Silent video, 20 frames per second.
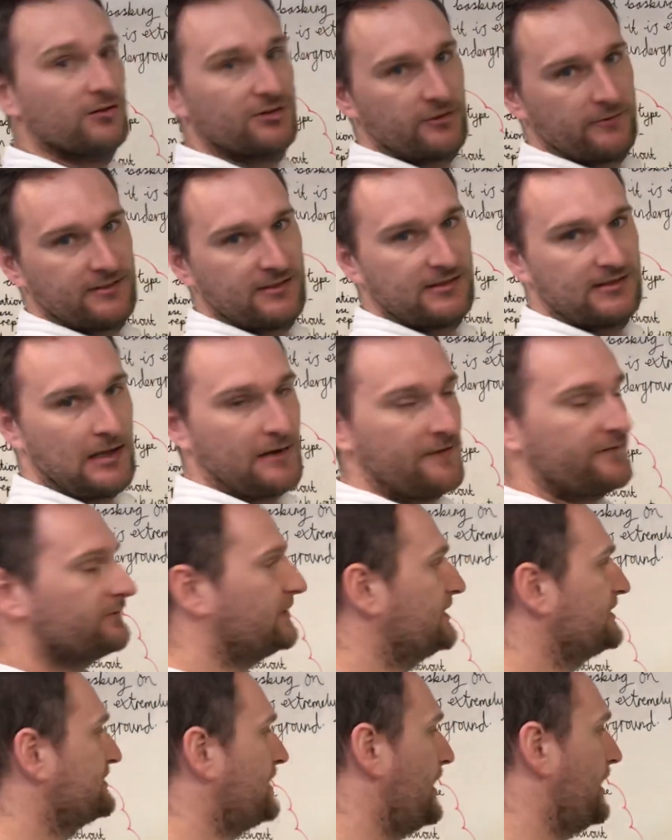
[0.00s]
So instead of
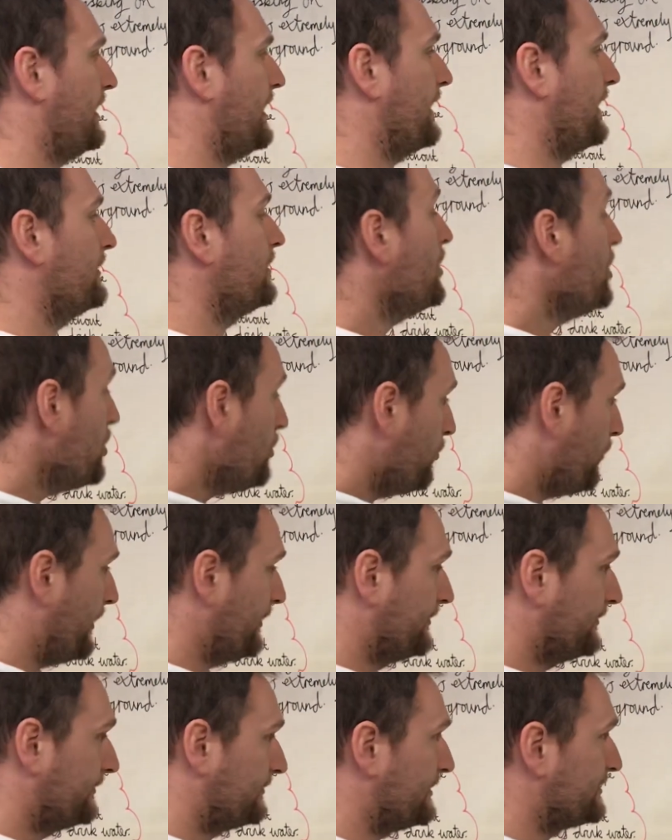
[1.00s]
me saying again,
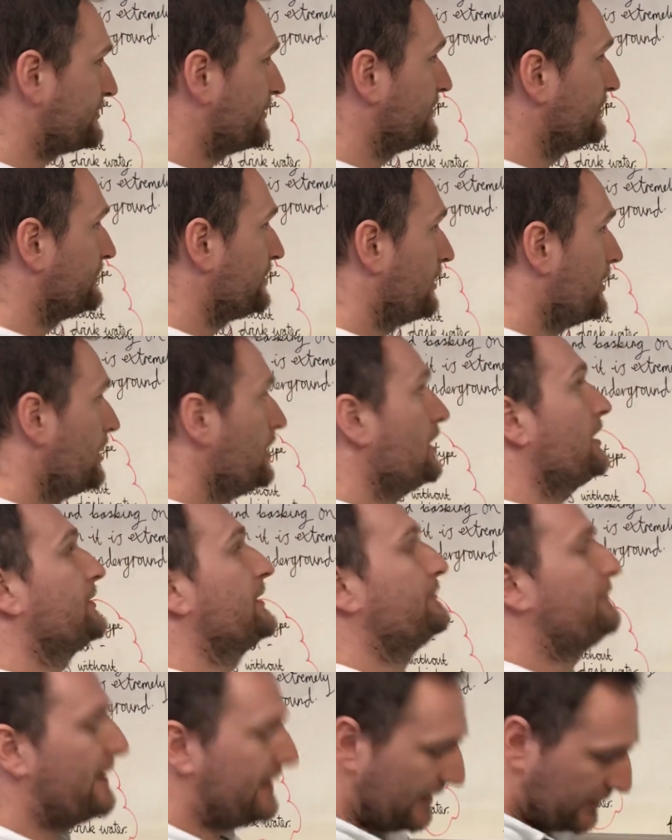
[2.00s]
when threatened,
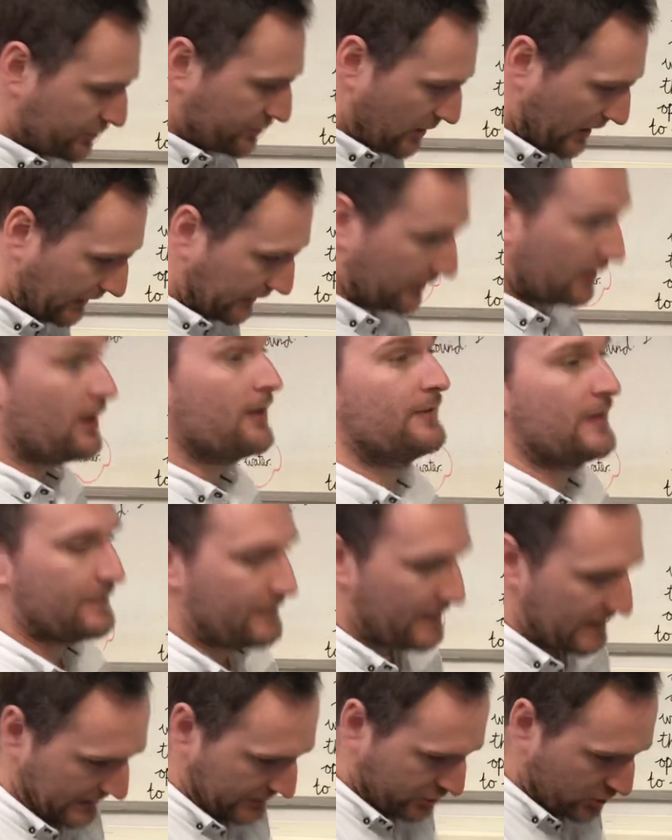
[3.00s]
the bearded dragon, the
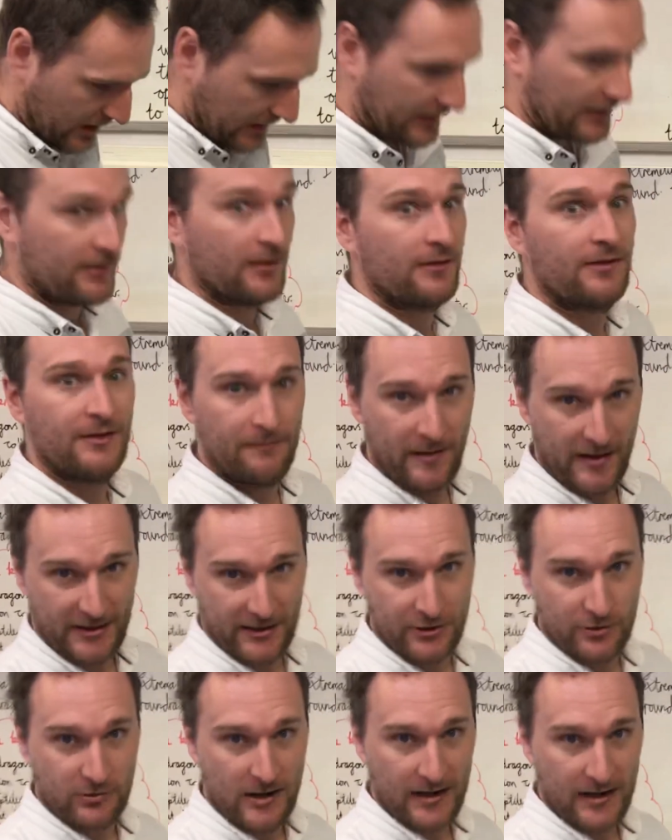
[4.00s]
bearded dragon, the
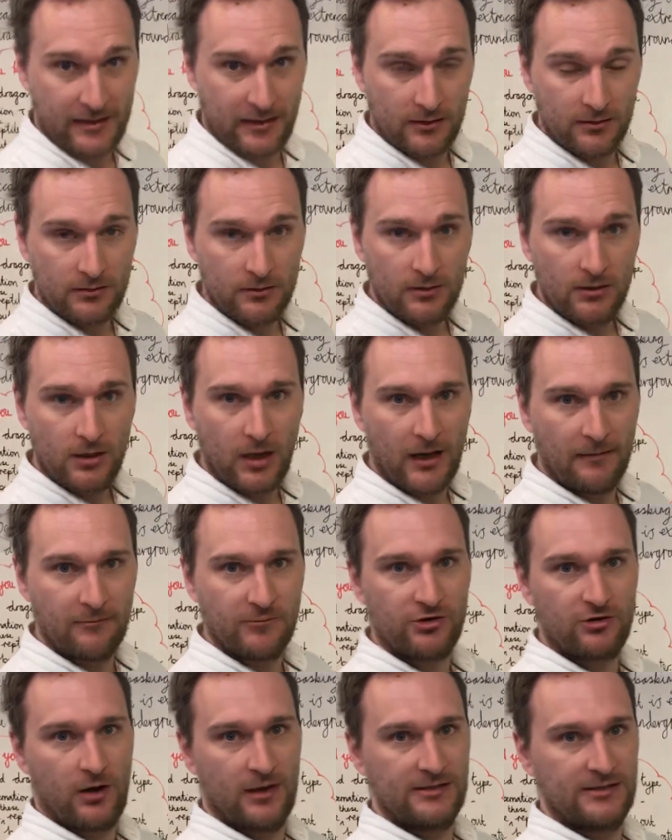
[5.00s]
bearded dragon, I'm
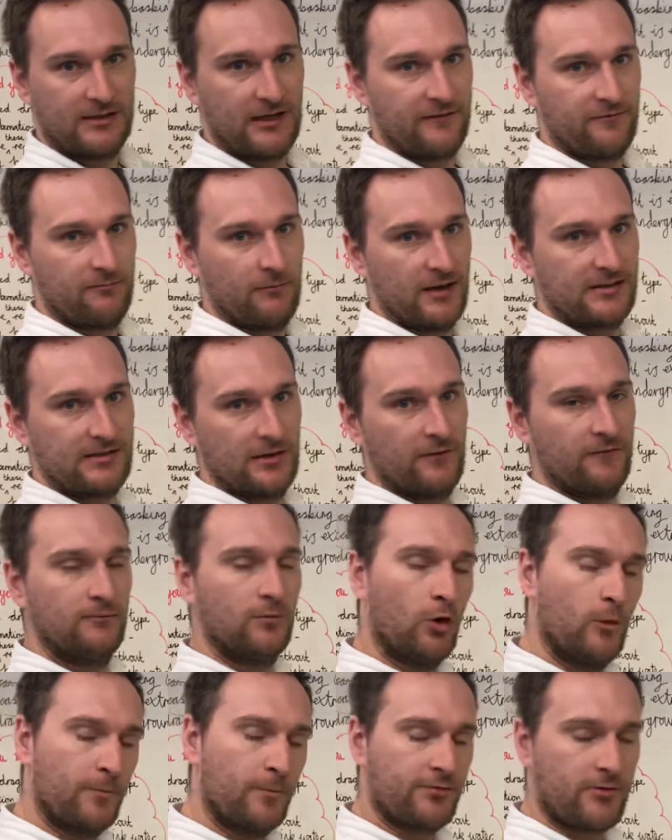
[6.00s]
trying to give myself
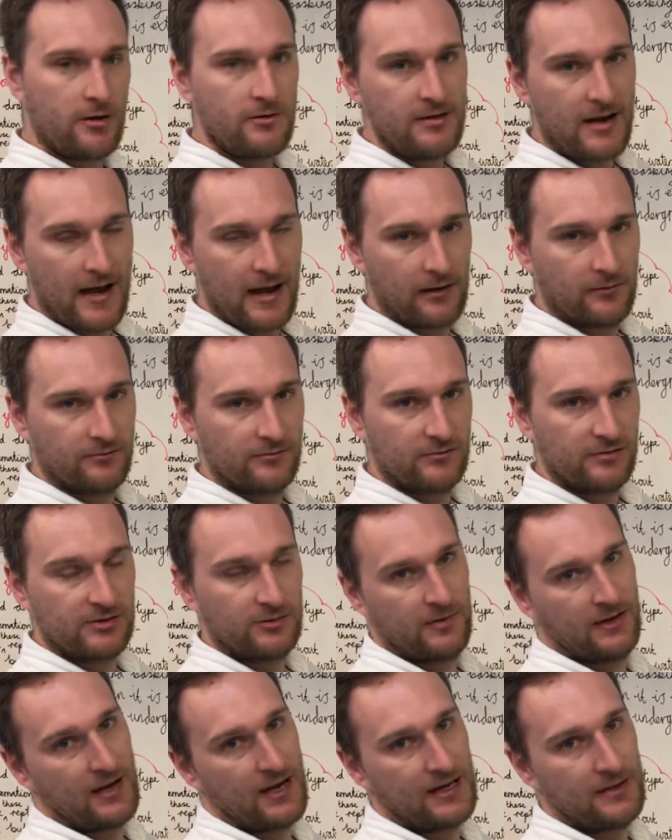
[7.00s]
more pronouns
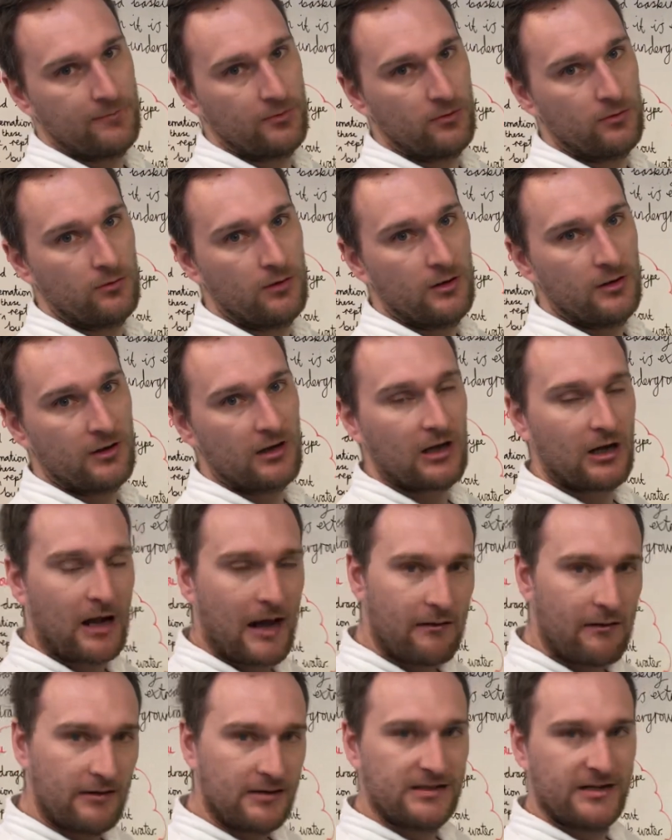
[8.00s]
to enable
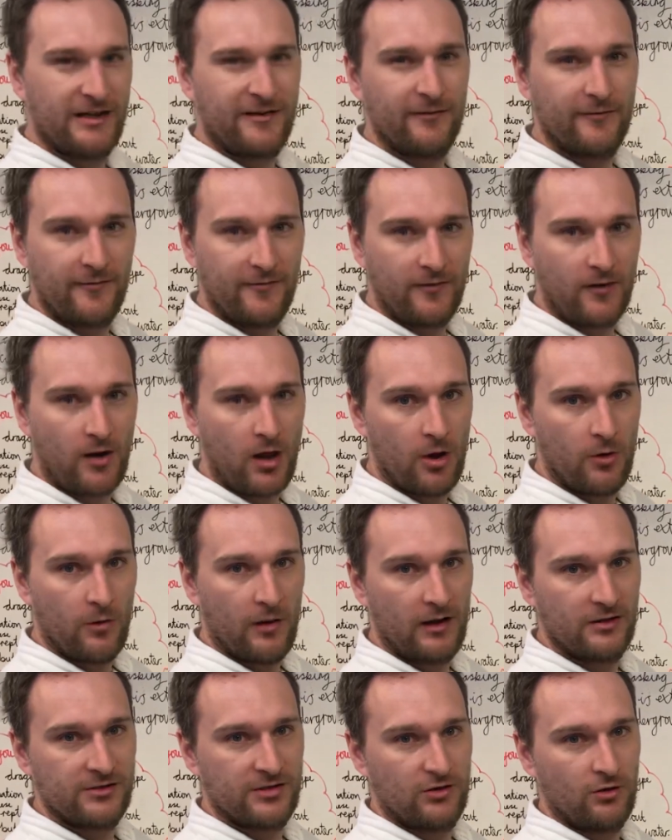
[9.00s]
clarity and flow
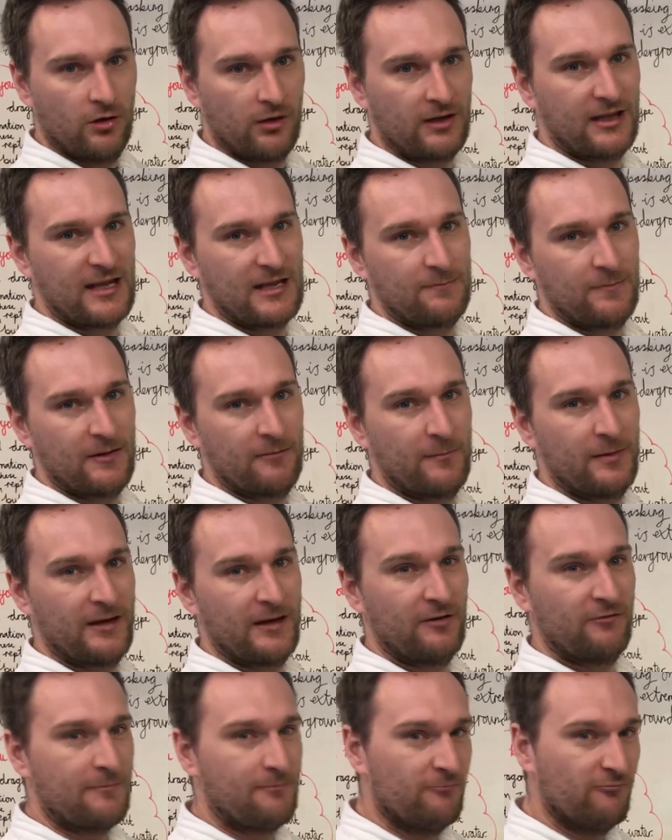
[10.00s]
and to not keep it
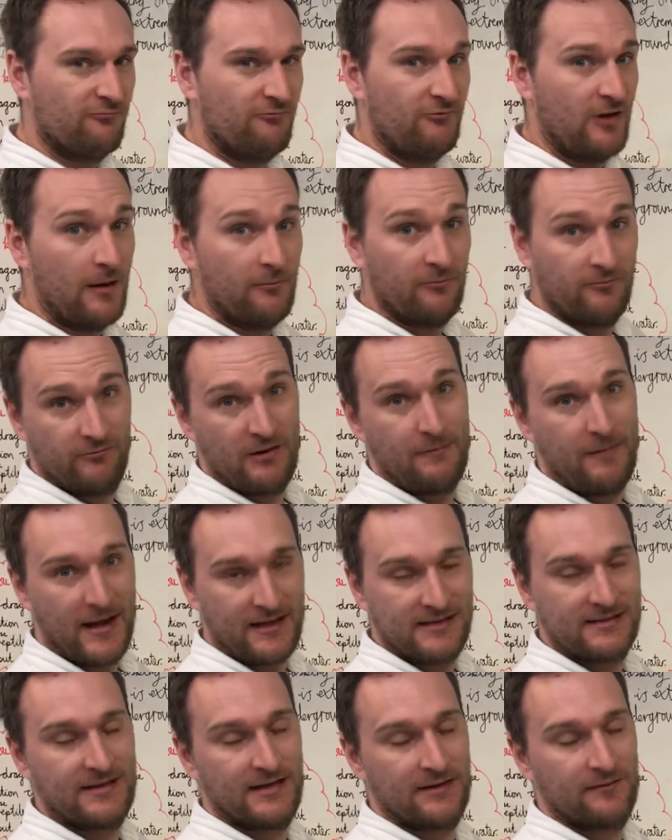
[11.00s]
being
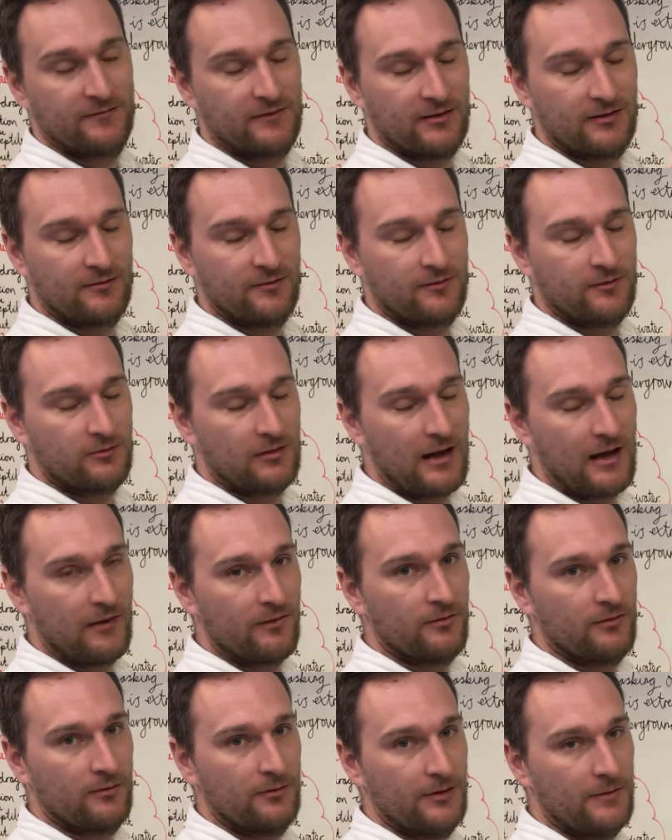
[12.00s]
repetitive
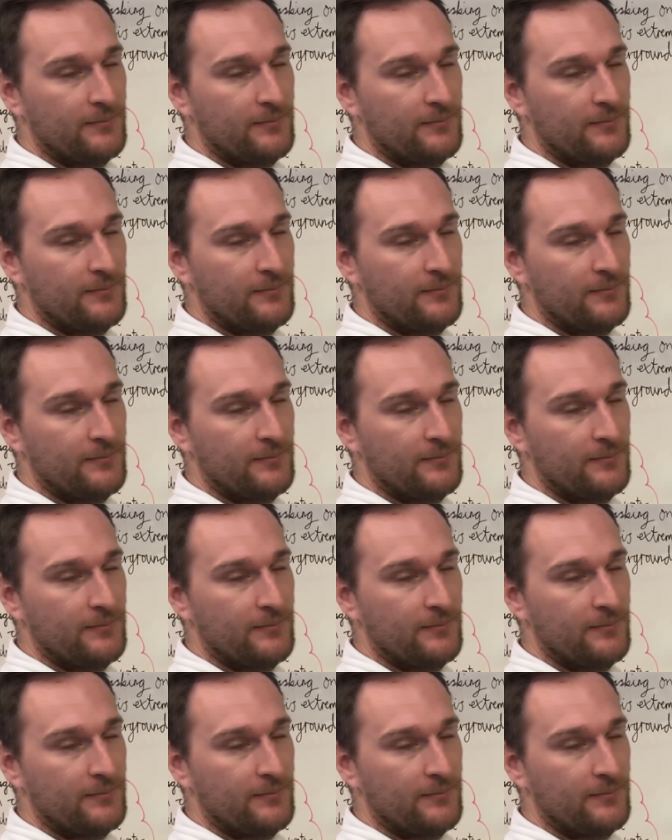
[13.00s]
throughout the